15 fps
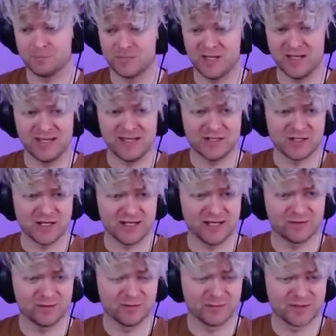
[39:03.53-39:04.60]
Hey, A J
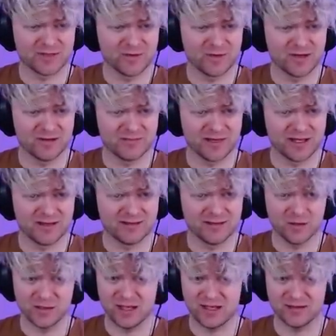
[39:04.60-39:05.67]
Ingram, what's going on, man?
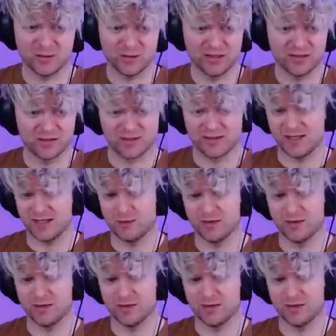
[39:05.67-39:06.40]
Okay, the queen goes there.